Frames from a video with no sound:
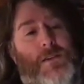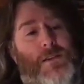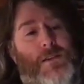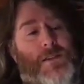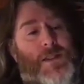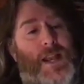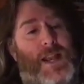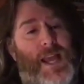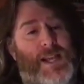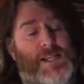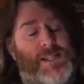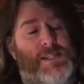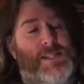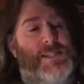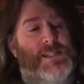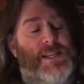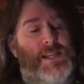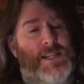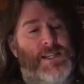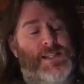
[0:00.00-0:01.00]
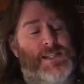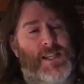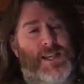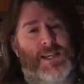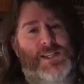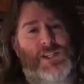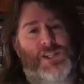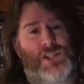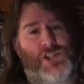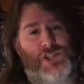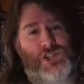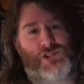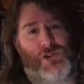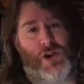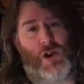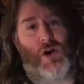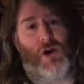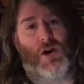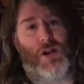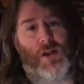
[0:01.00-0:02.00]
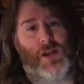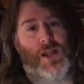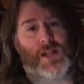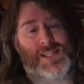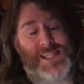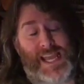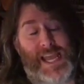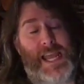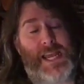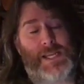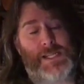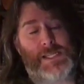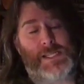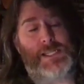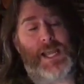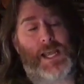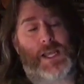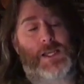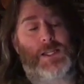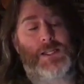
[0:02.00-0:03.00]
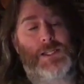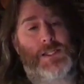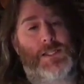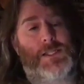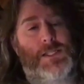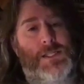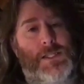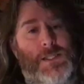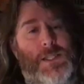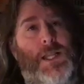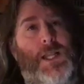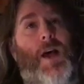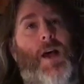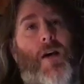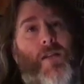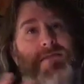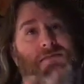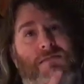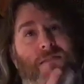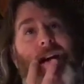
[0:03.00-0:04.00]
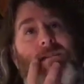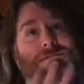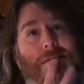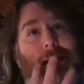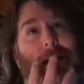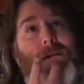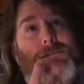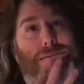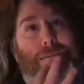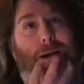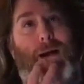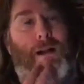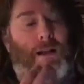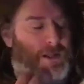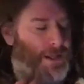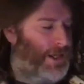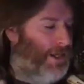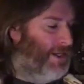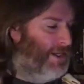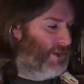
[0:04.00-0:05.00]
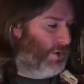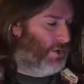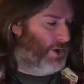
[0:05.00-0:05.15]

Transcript: The latency is a strong 10 seconds. It's all